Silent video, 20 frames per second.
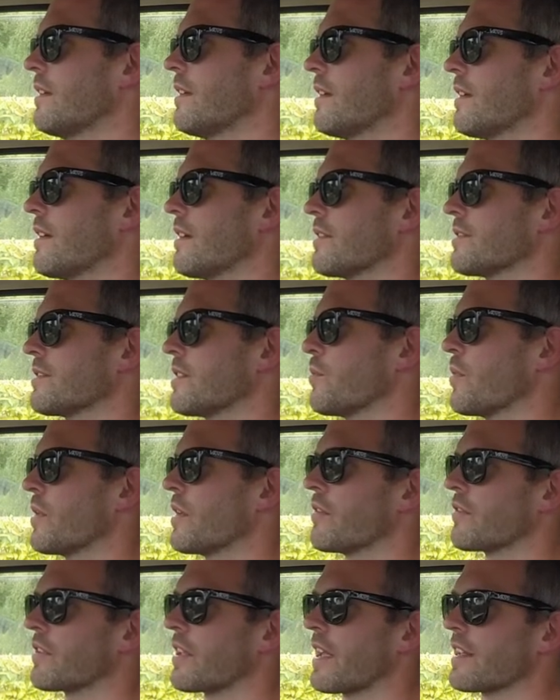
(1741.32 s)
uh, some way
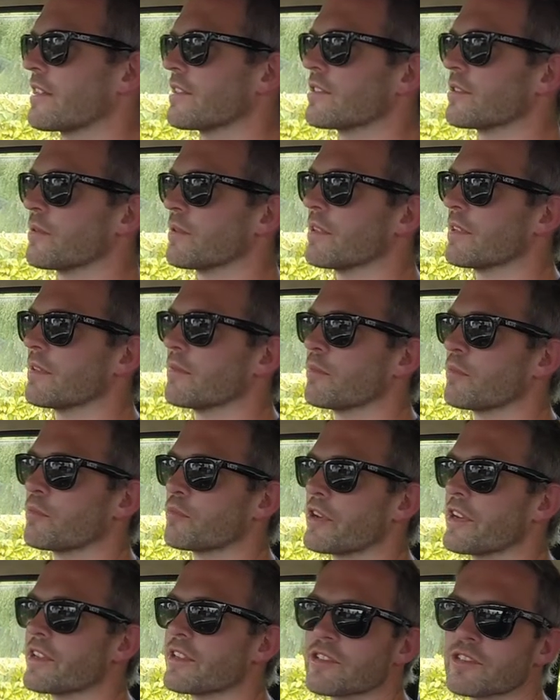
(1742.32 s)
of getting to a
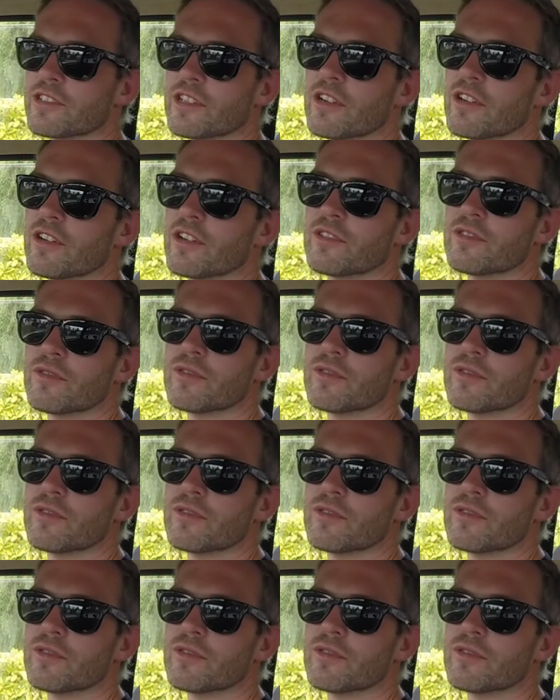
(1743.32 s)
breaker's yard